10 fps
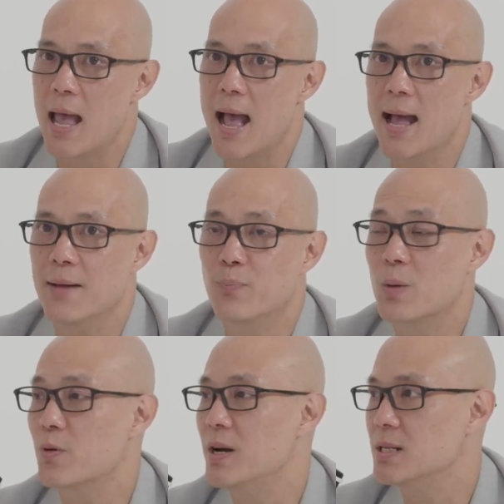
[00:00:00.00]
And
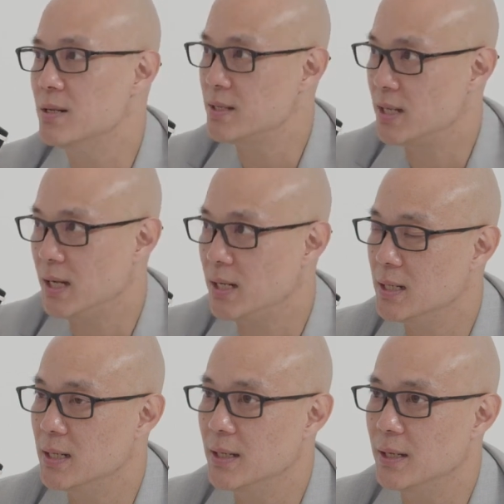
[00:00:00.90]
preparation is key,
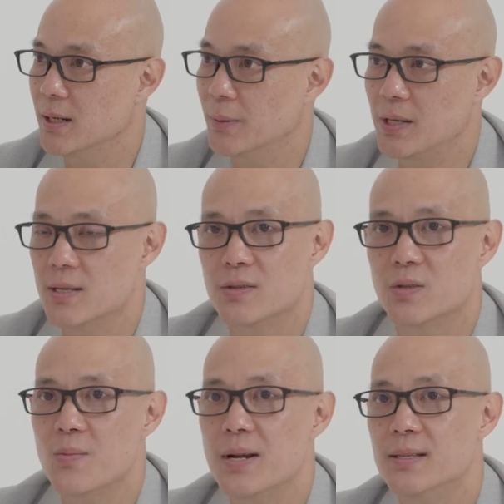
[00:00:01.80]
you know, because there's
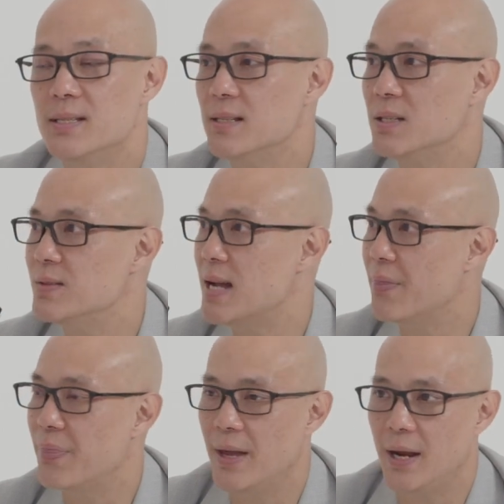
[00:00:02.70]
so many incentives
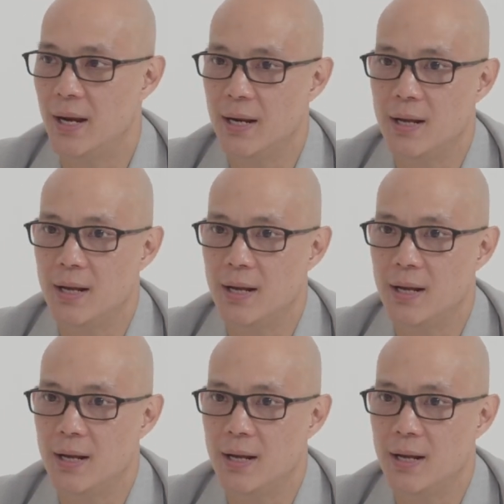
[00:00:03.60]
out there,